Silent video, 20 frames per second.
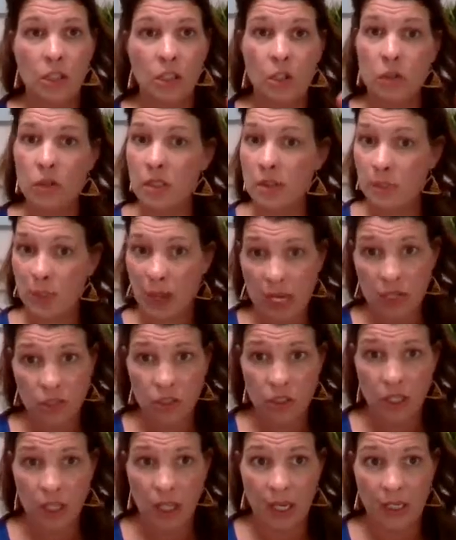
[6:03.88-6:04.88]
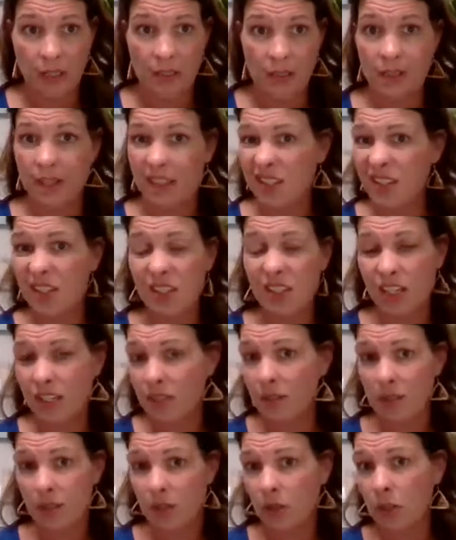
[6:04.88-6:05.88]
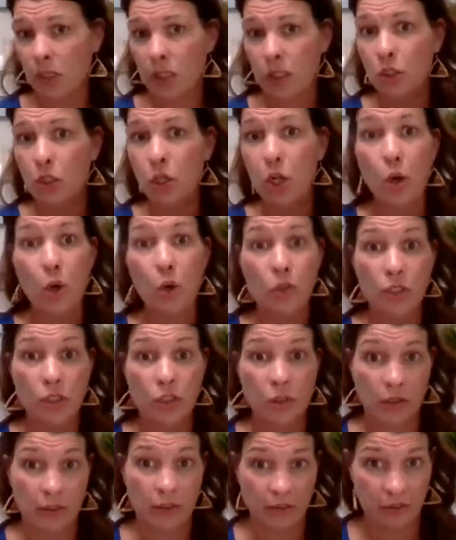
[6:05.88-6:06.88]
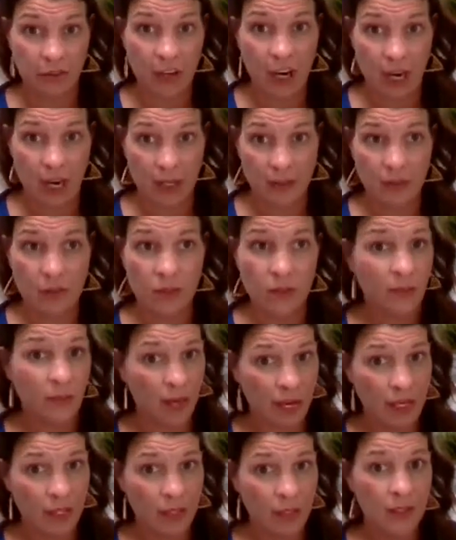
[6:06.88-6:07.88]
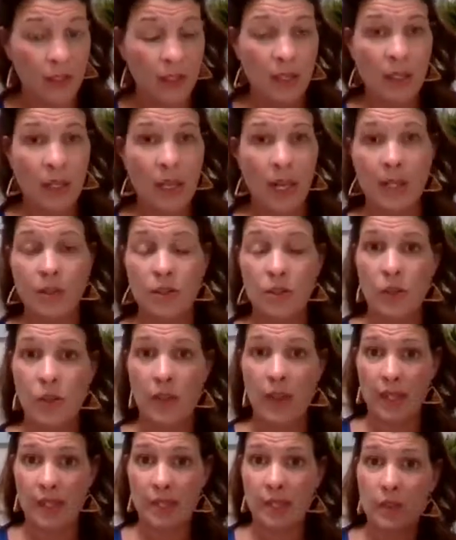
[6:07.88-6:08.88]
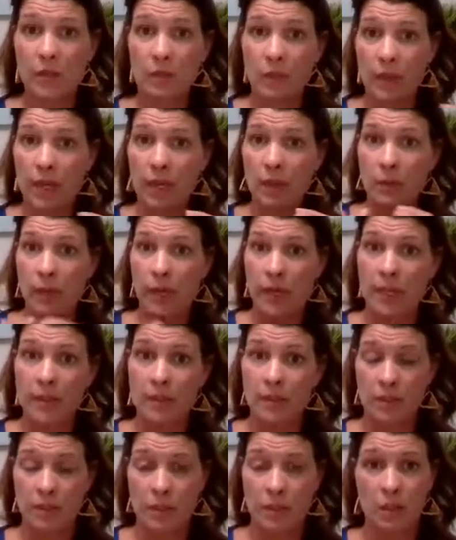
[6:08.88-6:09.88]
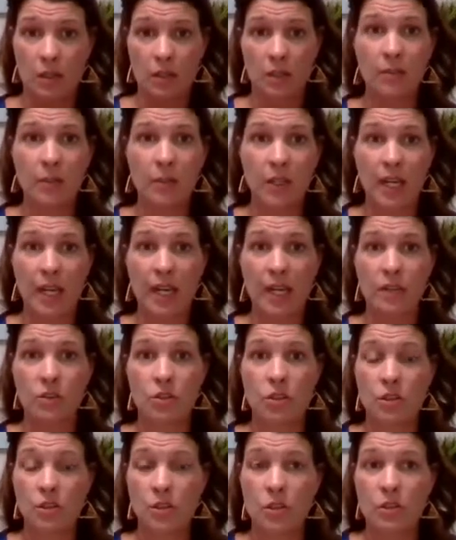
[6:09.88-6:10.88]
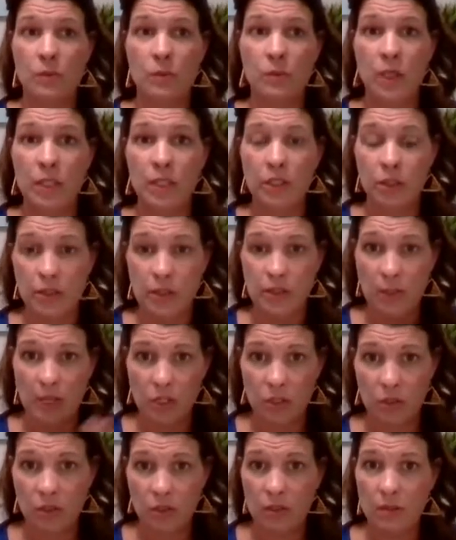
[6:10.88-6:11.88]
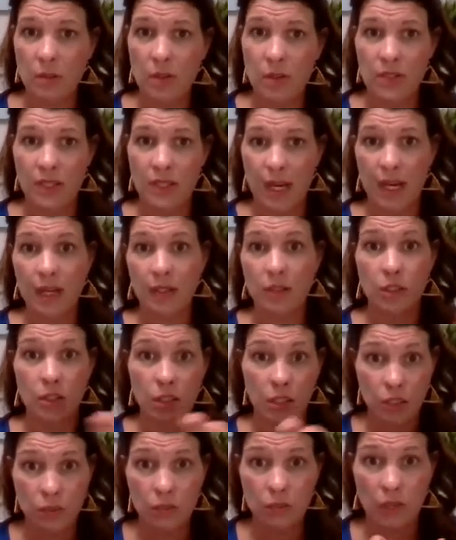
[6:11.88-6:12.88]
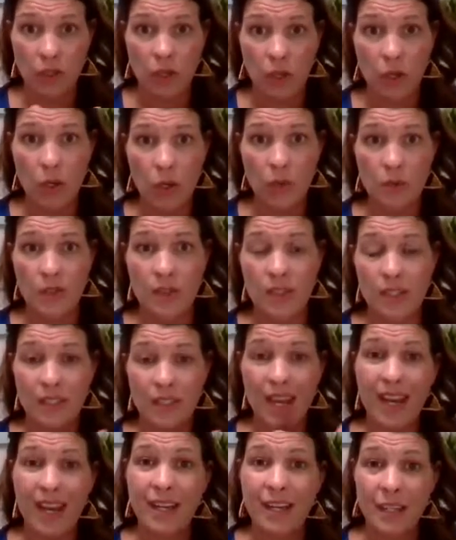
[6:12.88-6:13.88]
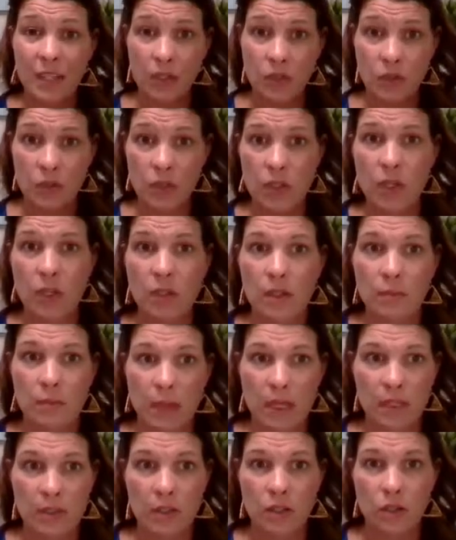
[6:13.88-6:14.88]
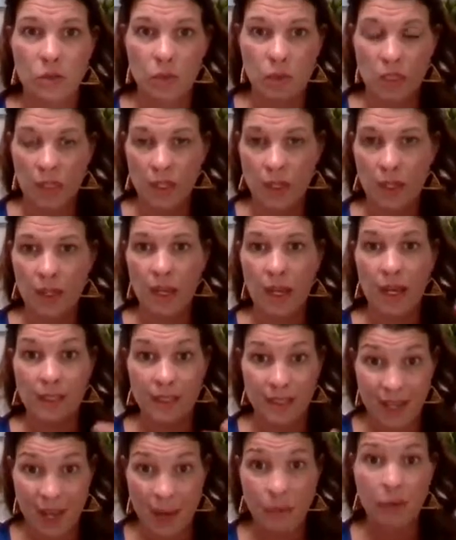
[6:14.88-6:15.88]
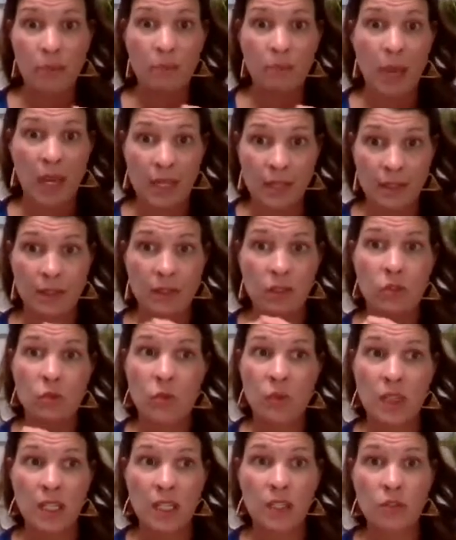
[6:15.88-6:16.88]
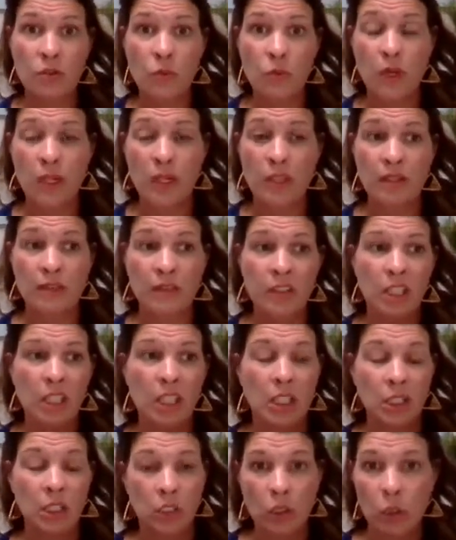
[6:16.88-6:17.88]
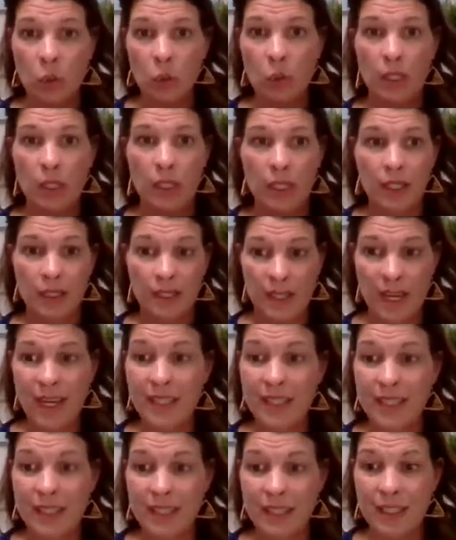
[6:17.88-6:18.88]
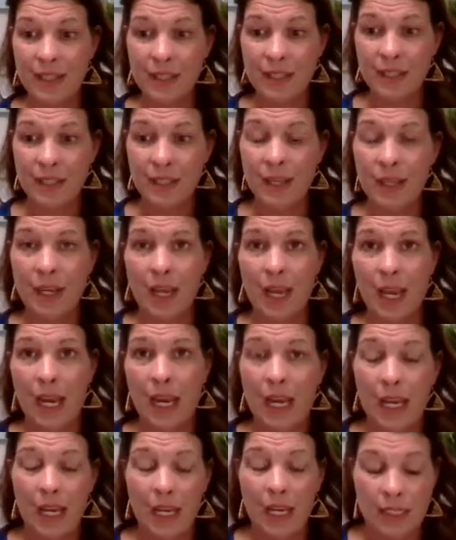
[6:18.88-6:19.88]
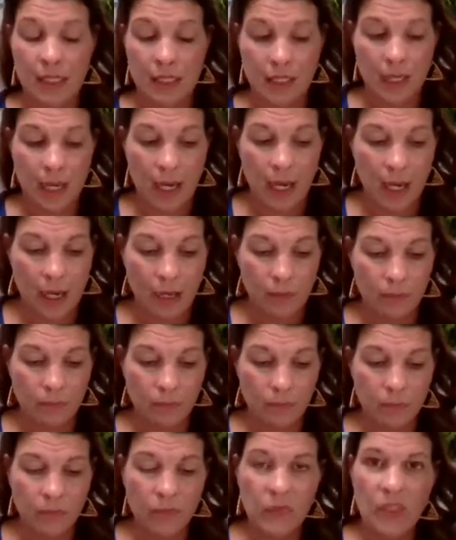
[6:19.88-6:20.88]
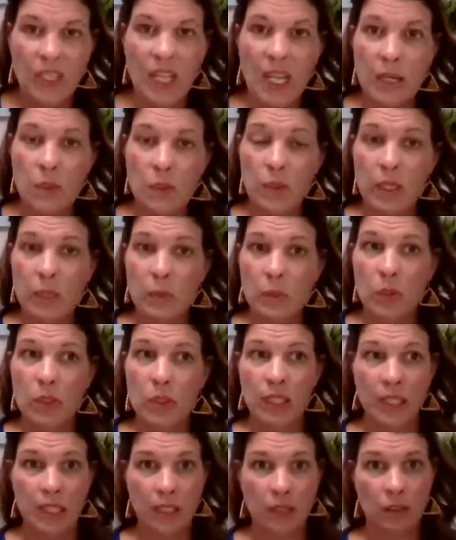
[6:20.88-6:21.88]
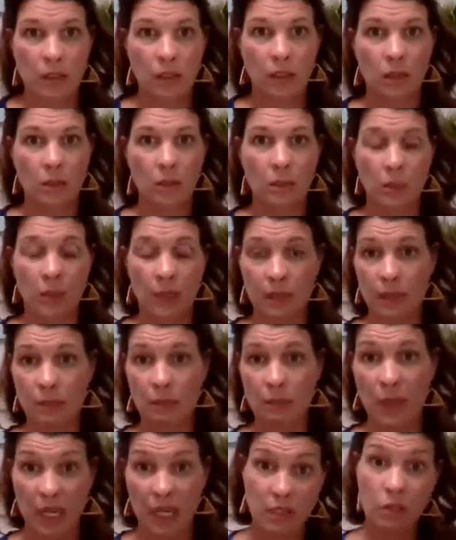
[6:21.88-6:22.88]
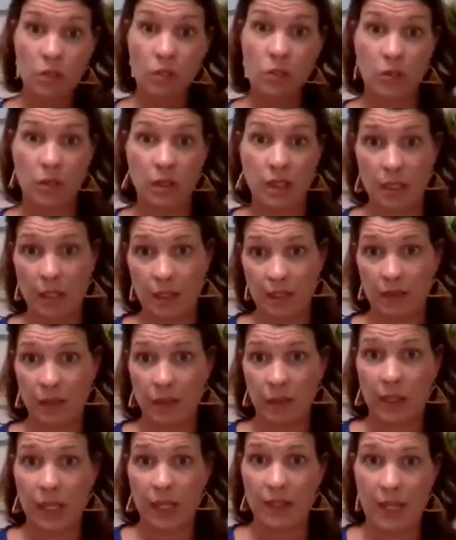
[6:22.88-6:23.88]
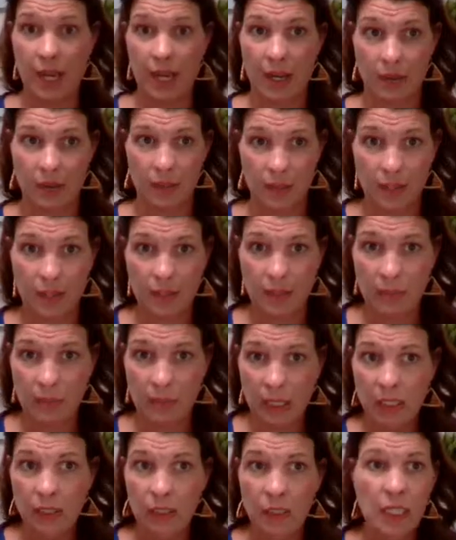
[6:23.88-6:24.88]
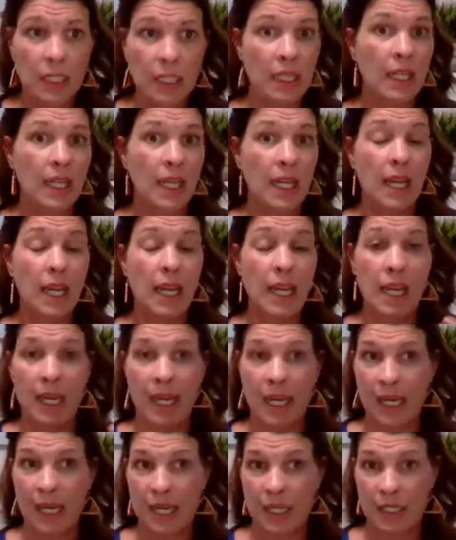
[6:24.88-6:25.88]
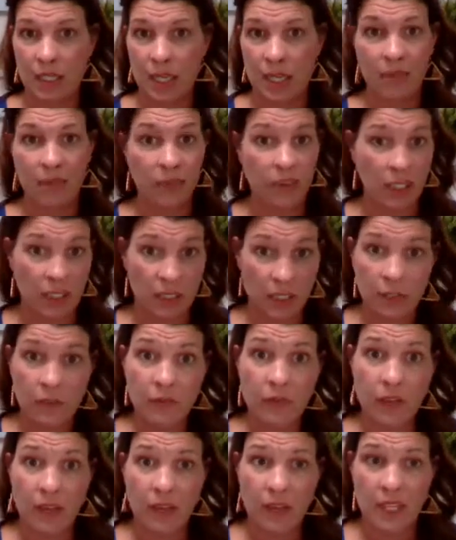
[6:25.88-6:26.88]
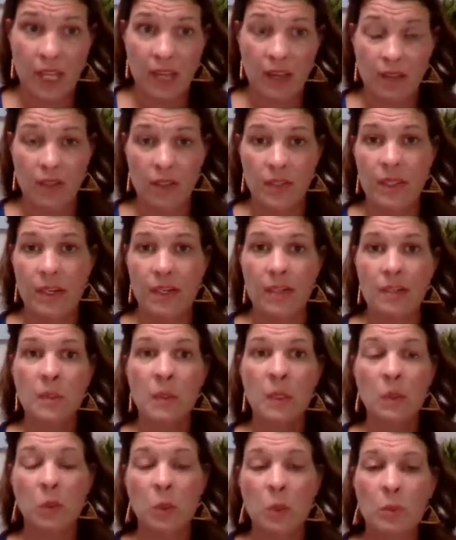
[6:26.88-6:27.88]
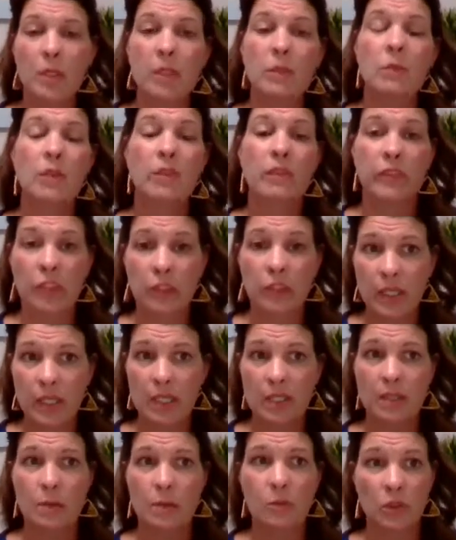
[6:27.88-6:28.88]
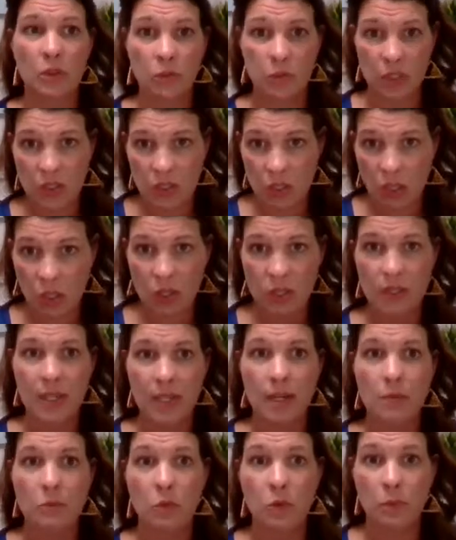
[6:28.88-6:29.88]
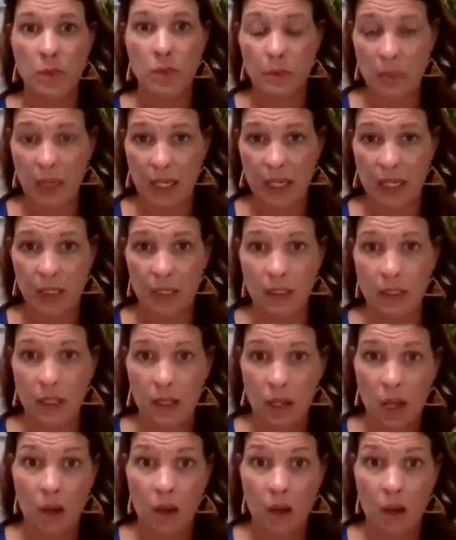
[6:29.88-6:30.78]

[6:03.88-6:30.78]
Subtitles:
your specialist doesn't necessarily know your friends, right? And so that's a great way to start communication. So what your specialist will say to you, the host, is, hey, can you start a separate message with each one of your attendees? And then we will either be making sure that they filled out the health assessment, and if they did fill out the health assessment, we'll be reviewing some of the results and we'll be making